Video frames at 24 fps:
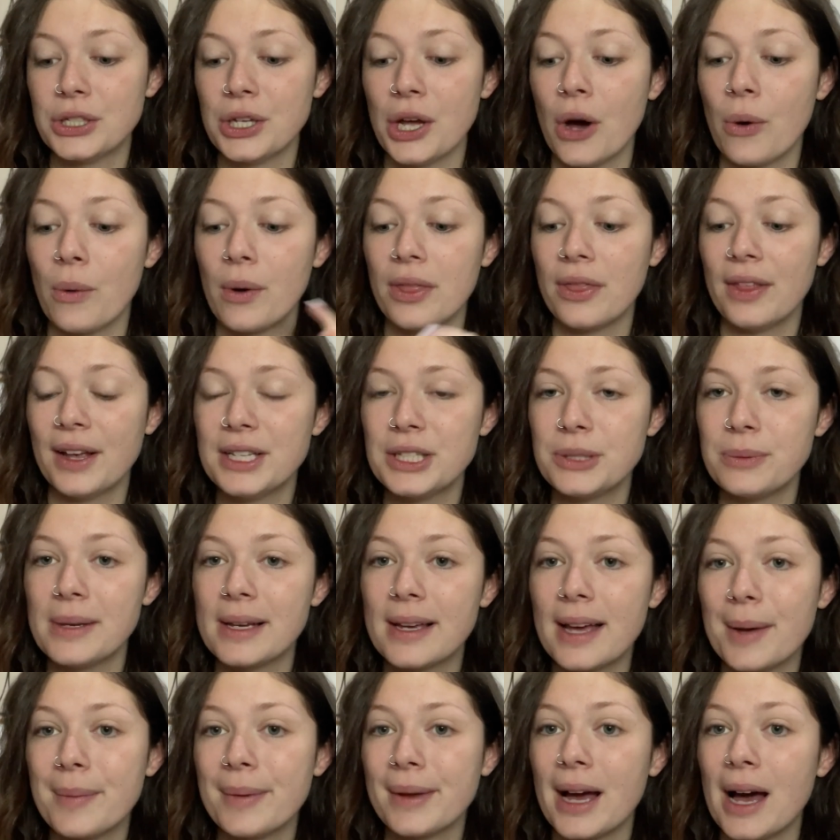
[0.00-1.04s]
So this
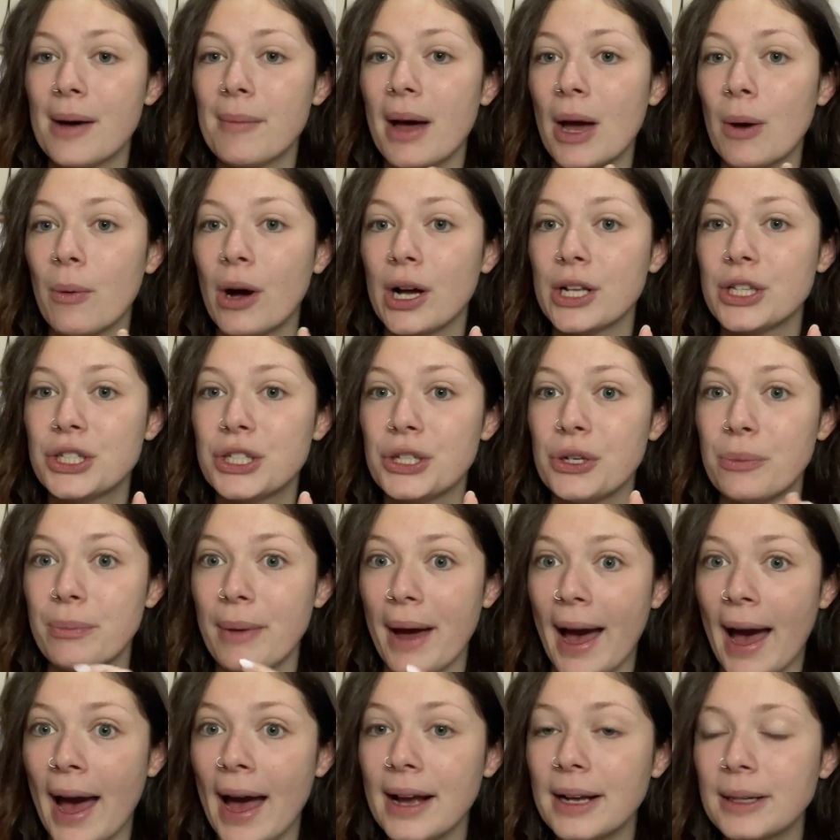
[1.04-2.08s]
week coming up, I want to
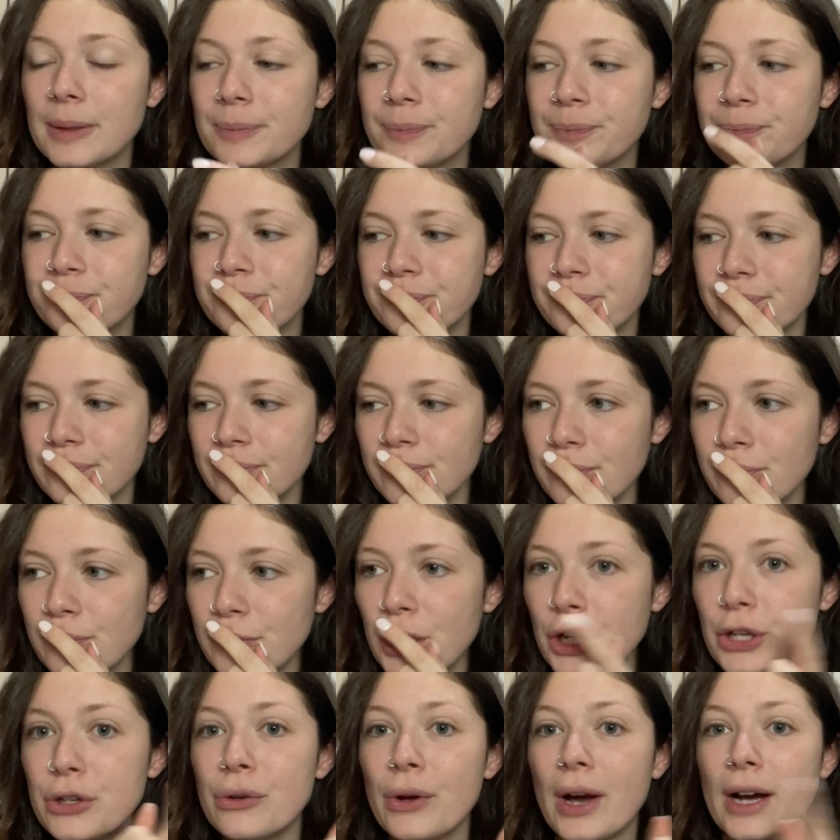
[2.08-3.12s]
pack
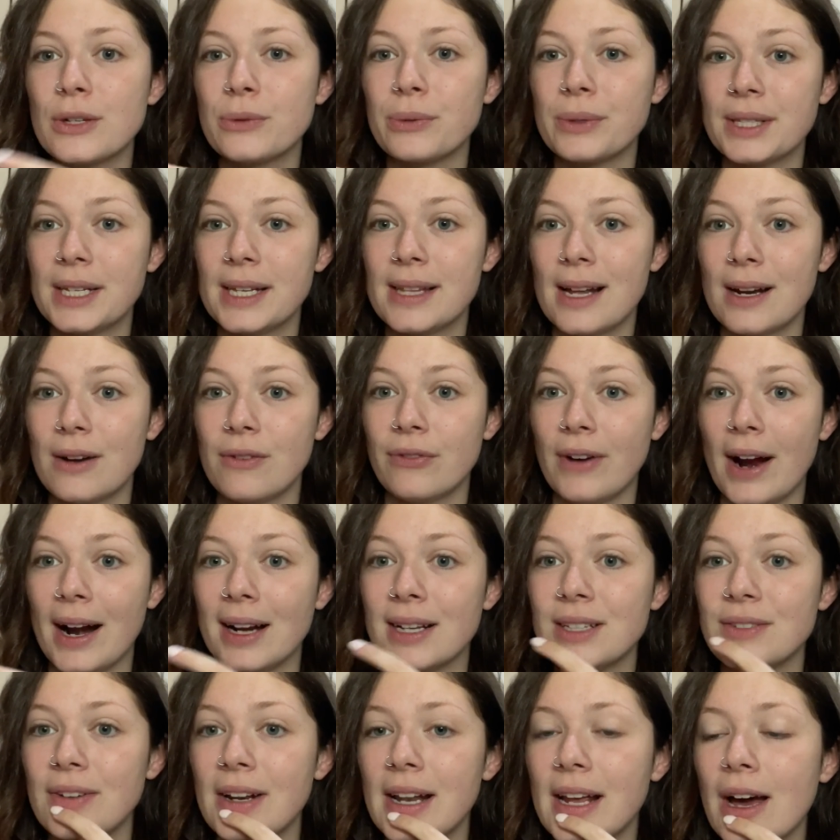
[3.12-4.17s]
you guys will see that in
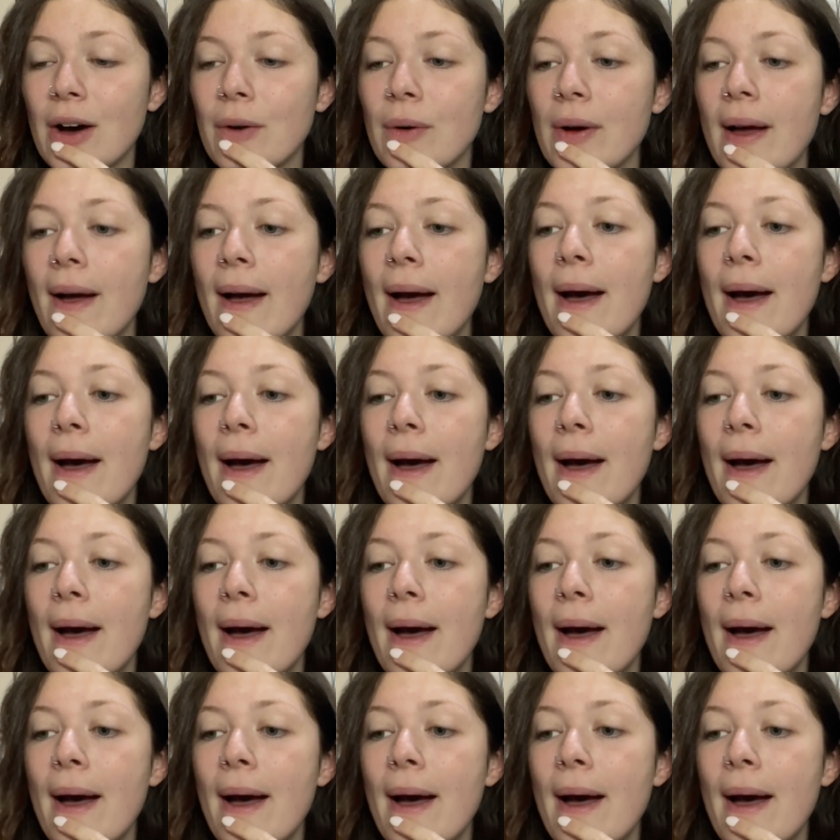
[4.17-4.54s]
Friday's video.